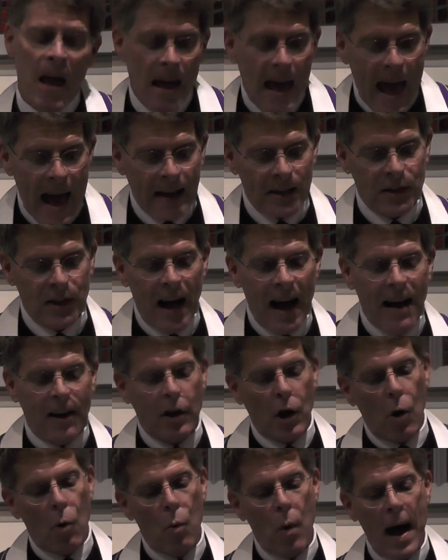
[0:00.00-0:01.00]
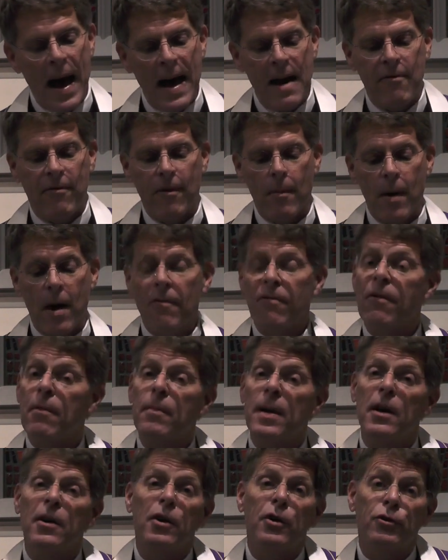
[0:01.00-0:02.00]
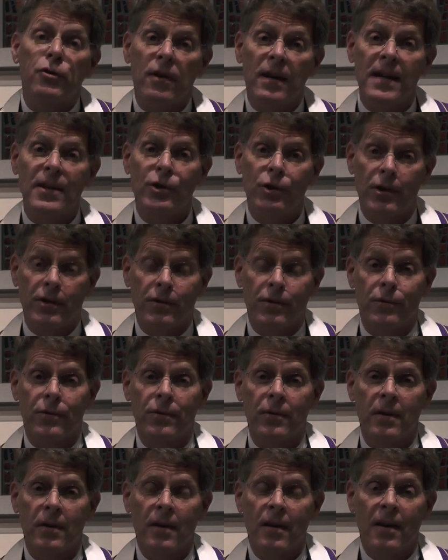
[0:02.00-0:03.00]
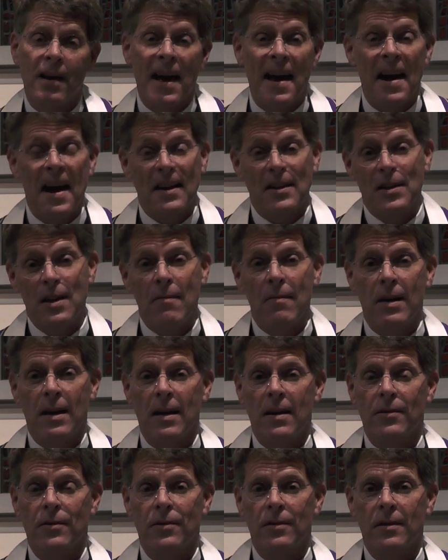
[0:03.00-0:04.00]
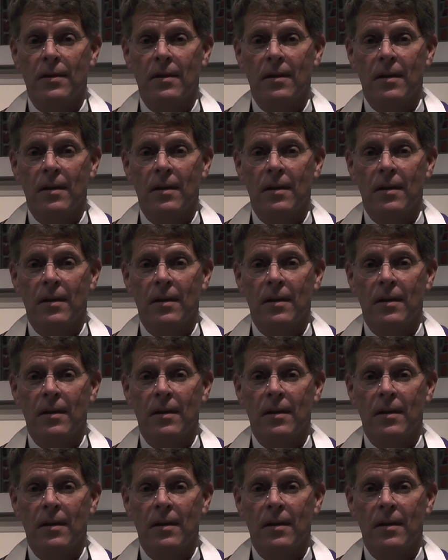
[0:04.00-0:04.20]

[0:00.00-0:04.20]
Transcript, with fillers: exiled away from our familiar traditions and activities